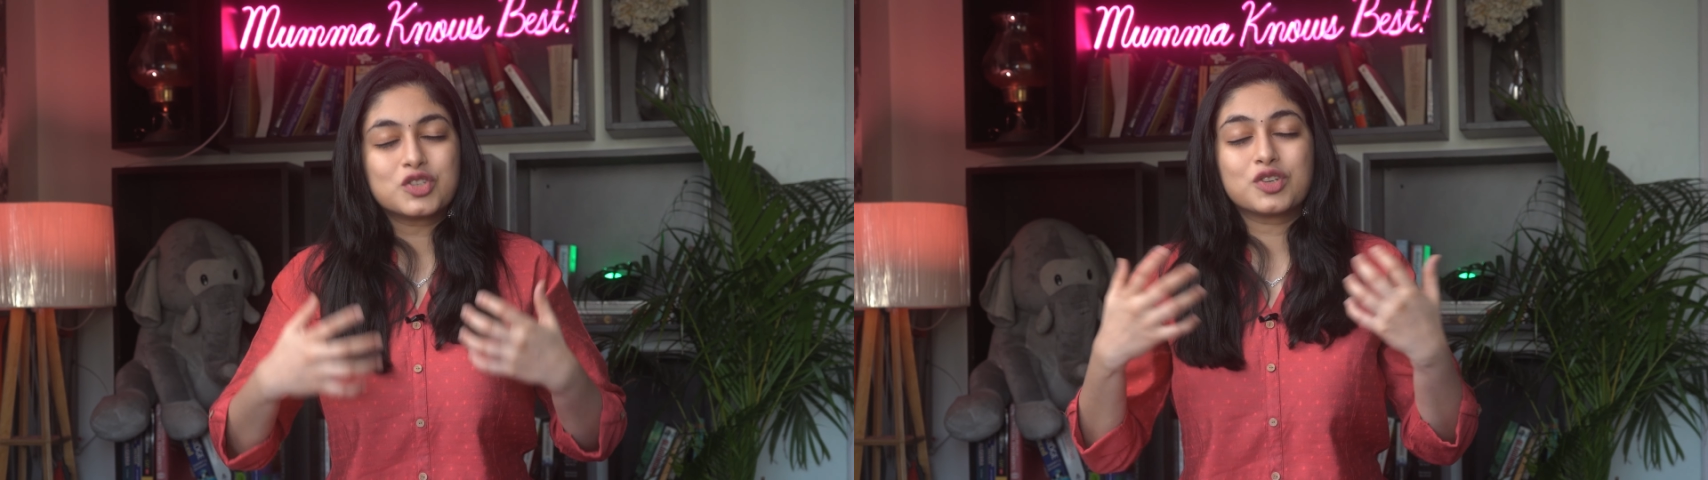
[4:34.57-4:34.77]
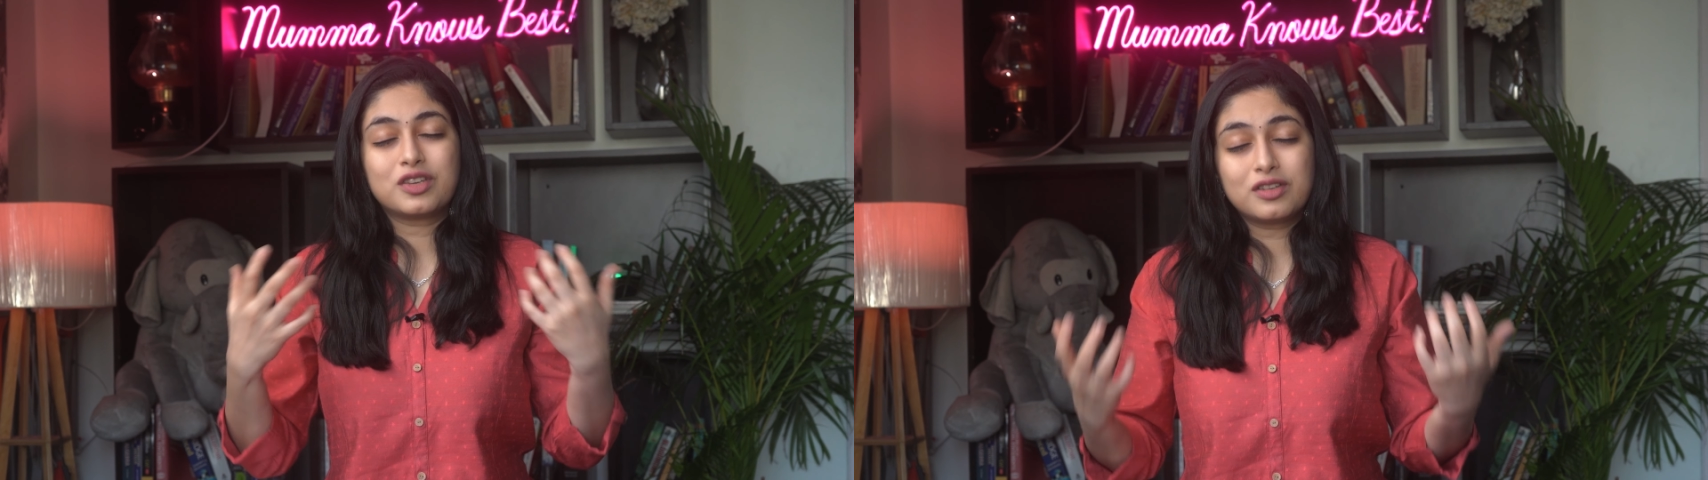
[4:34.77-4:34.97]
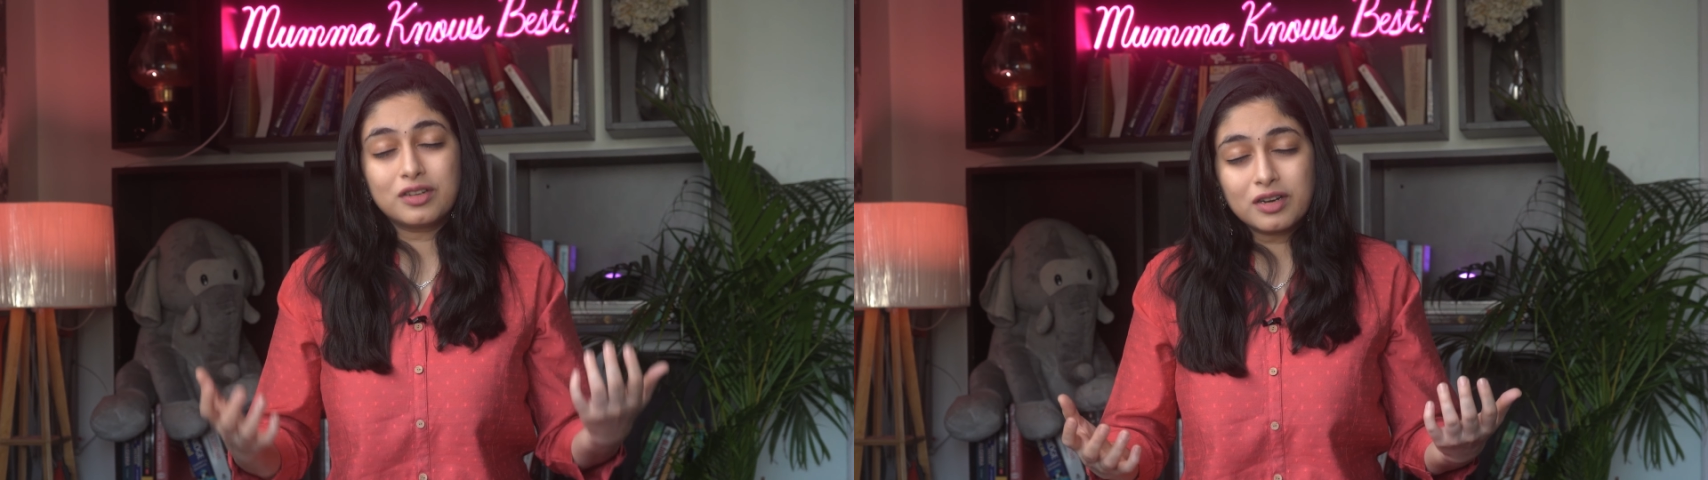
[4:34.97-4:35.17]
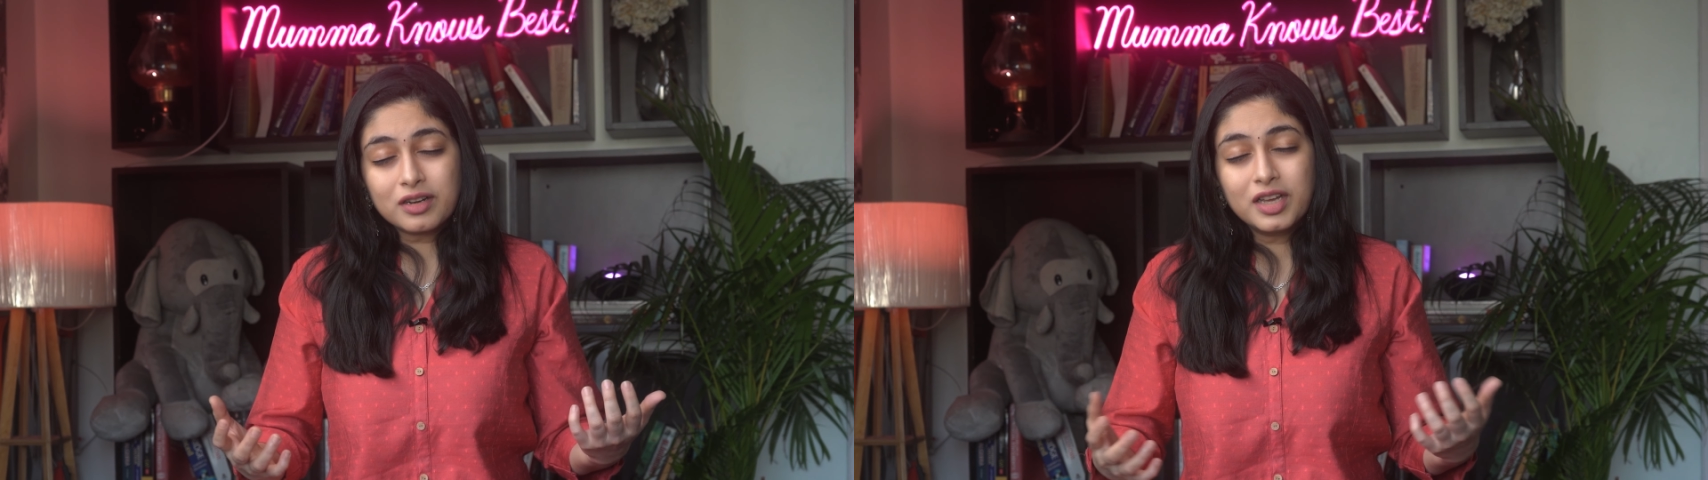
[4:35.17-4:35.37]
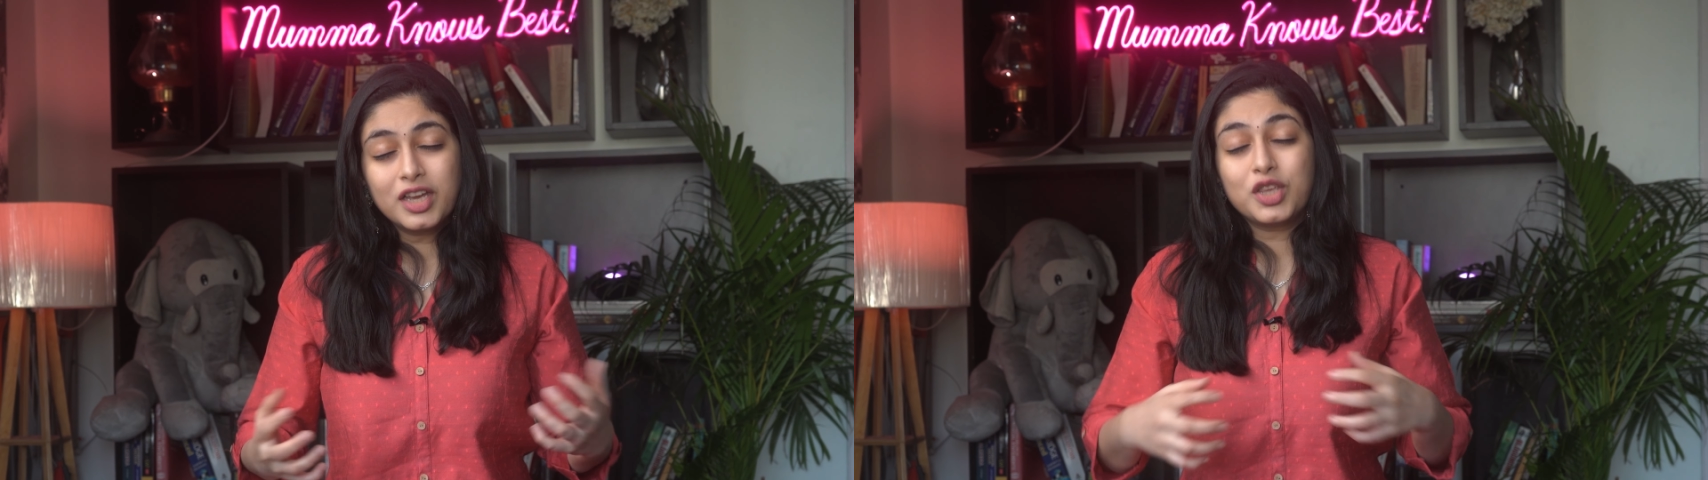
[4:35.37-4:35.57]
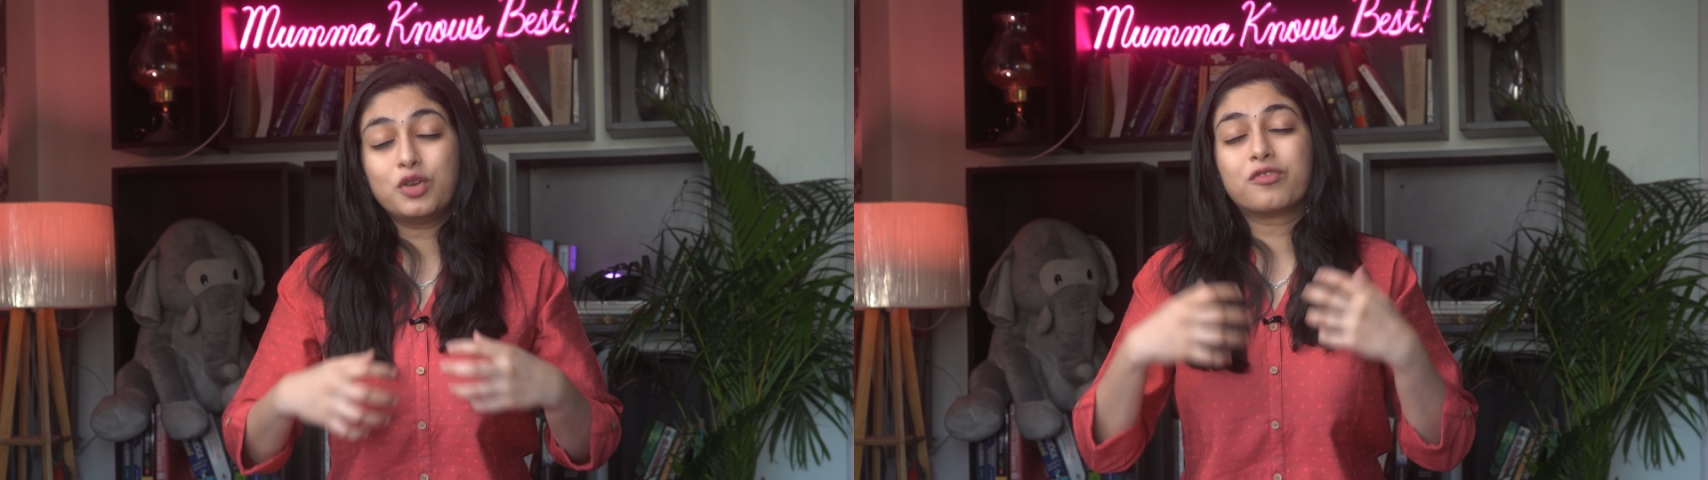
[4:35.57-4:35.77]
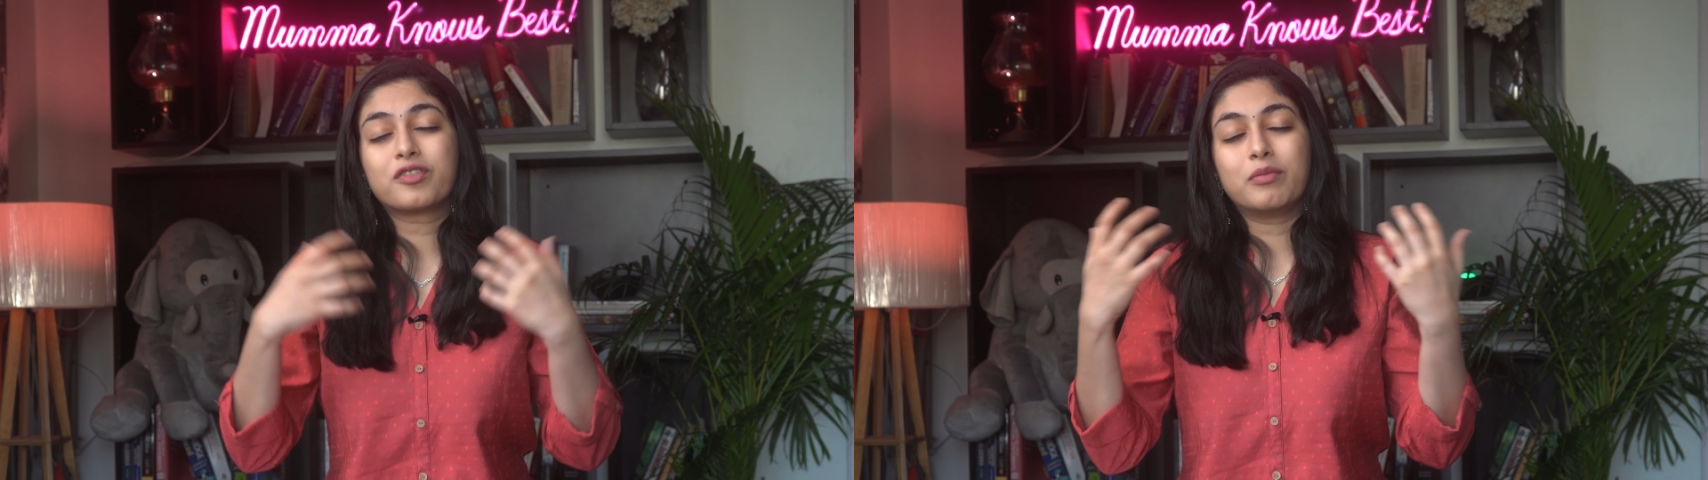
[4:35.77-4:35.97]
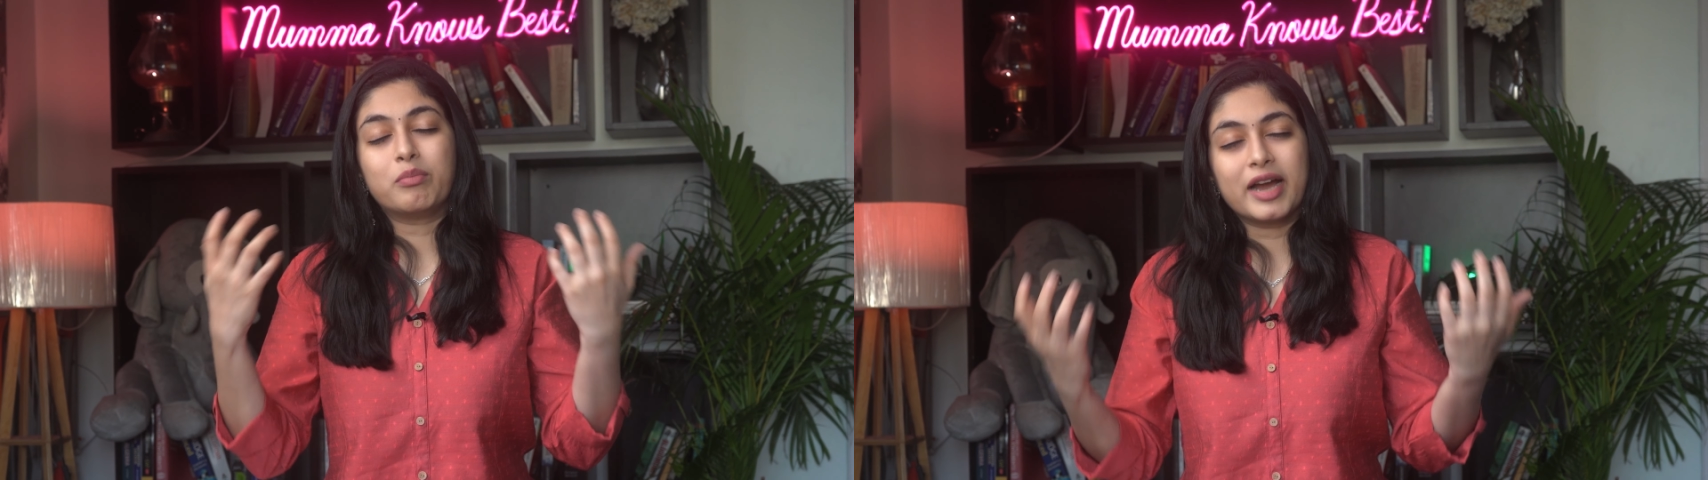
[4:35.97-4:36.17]
So here,
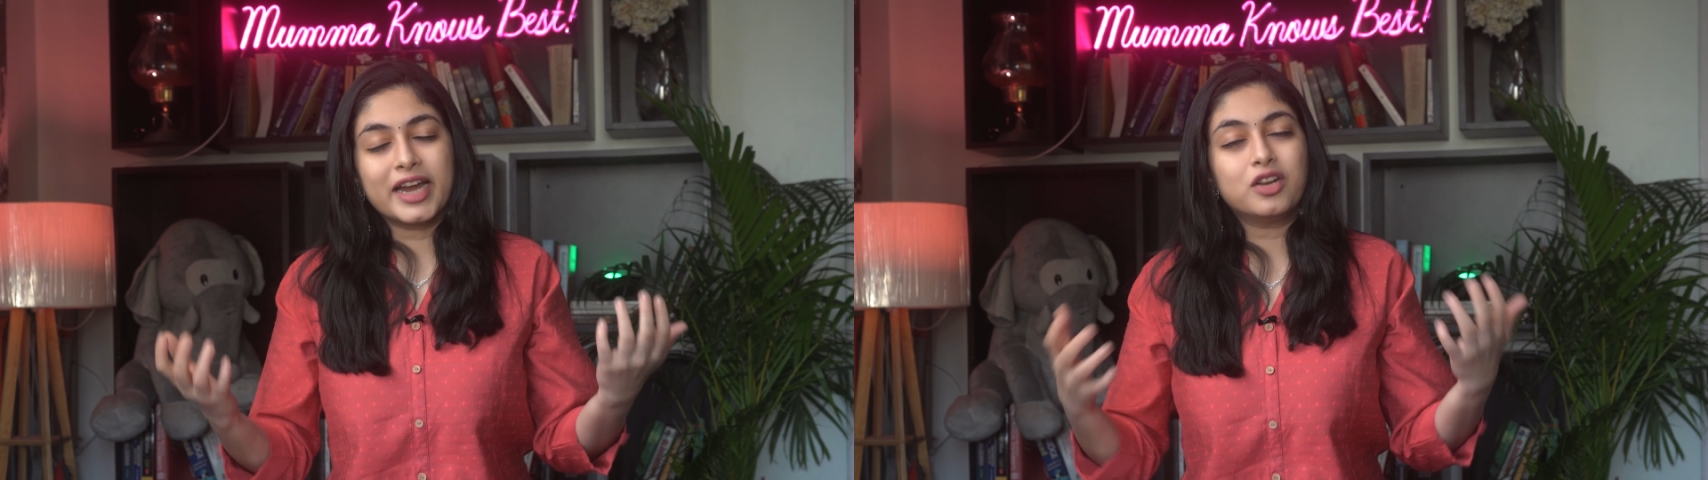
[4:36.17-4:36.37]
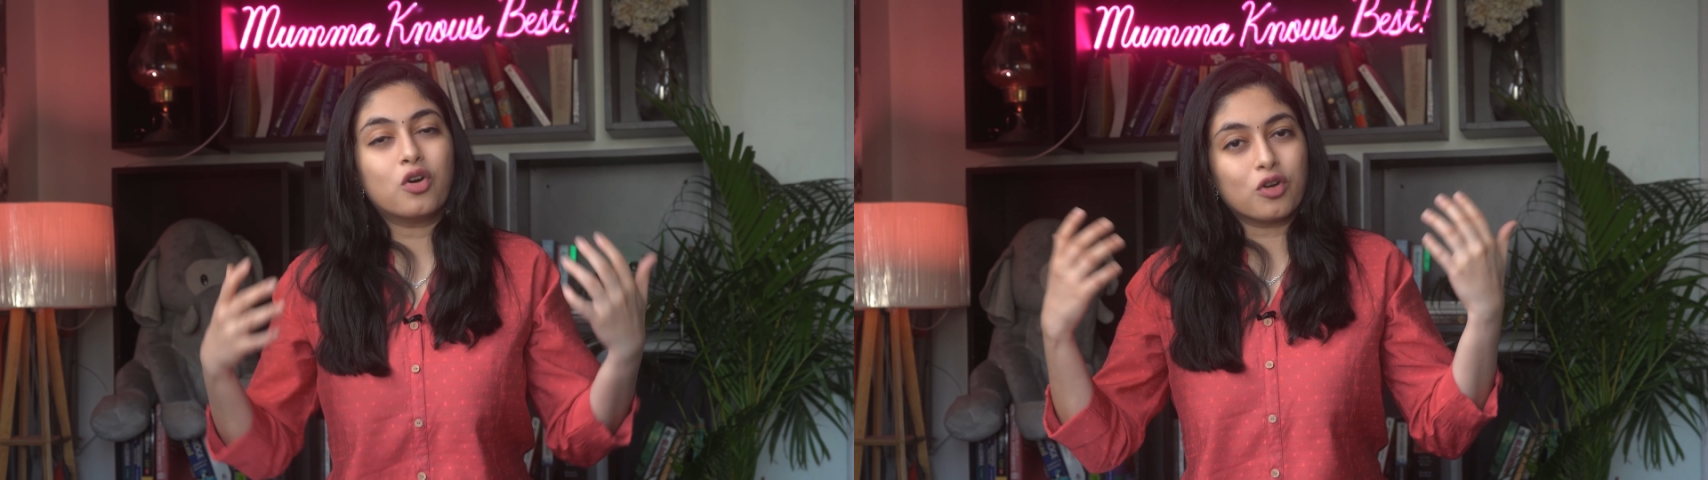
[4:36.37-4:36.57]
you've combined